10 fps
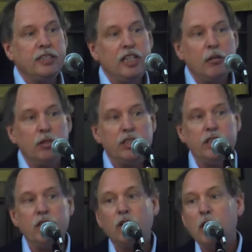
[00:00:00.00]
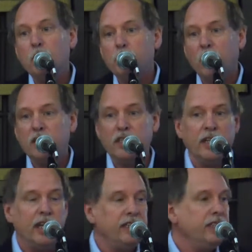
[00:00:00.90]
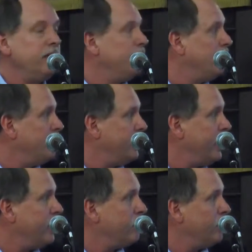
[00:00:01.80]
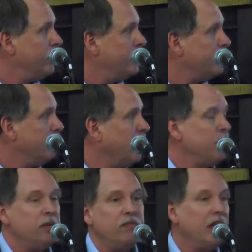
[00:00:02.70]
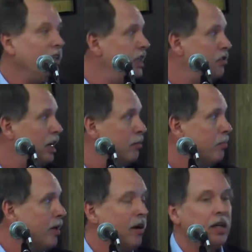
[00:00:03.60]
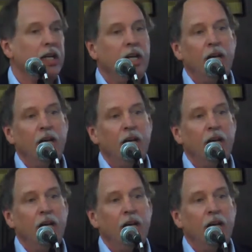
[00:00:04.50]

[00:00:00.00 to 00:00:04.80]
establishing tribal parks in 1958 with this Monument Valley Tribal Park.